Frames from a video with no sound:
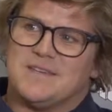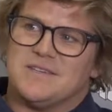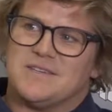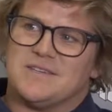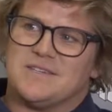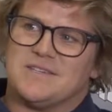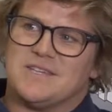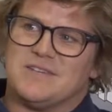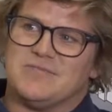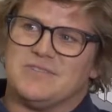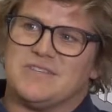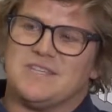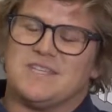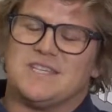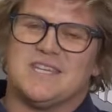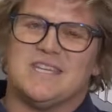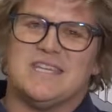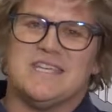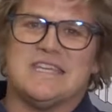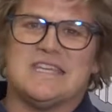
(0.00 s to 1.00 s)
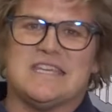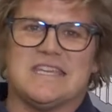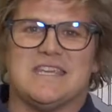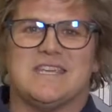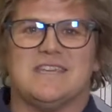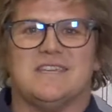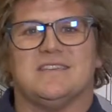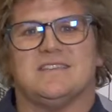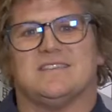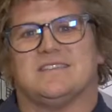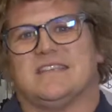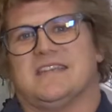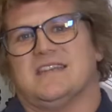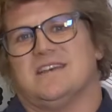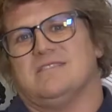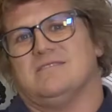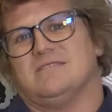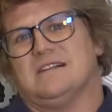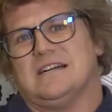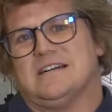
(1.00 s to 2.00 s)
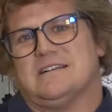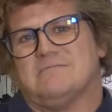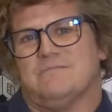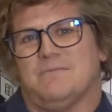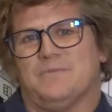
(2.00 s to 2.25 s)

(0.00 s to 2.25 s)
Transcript: 17 years now,